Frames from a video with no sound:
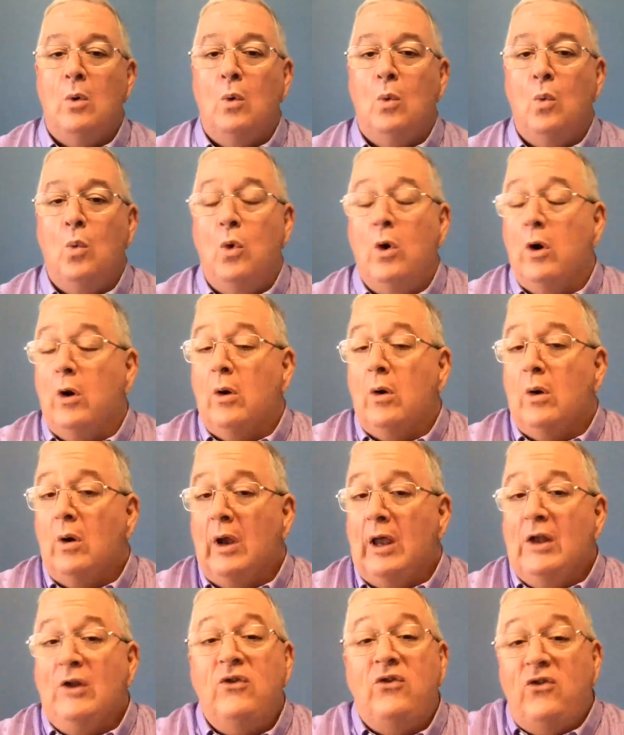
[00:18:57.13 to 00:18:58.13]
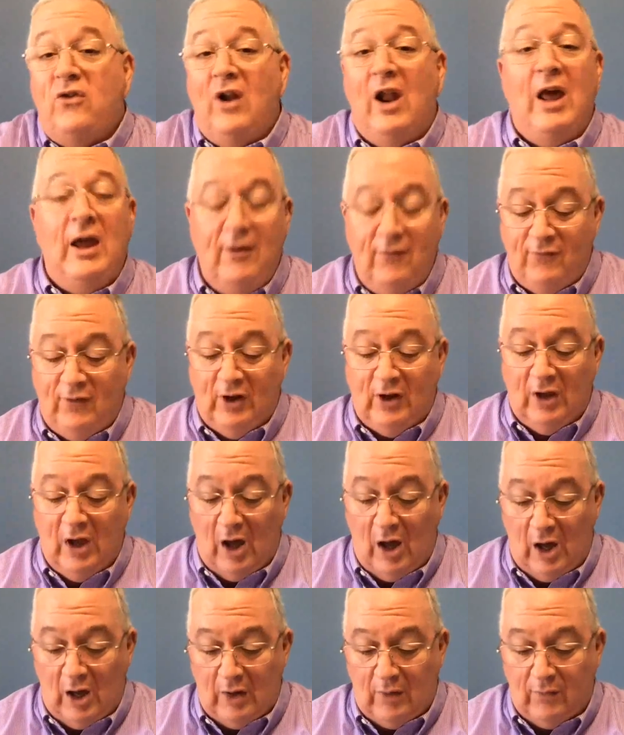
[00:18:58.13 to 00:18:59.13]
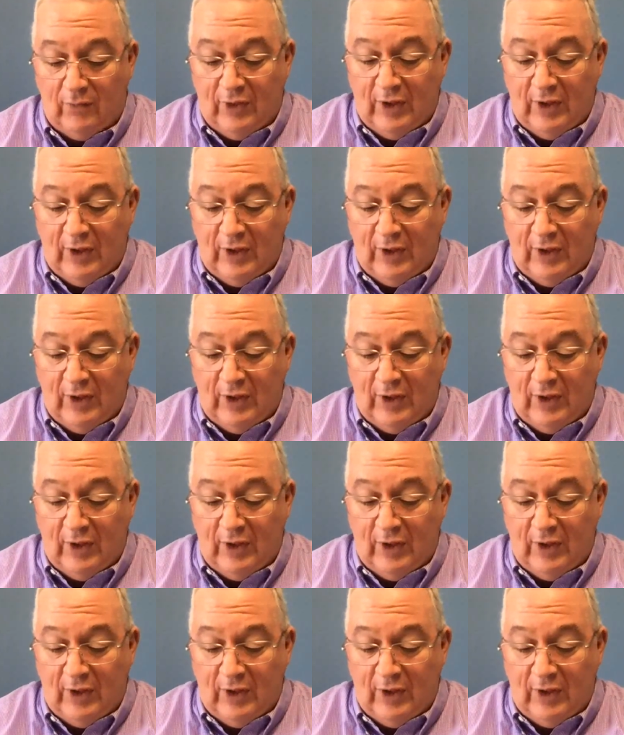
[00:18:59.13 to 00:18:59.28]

we're enslaved to God.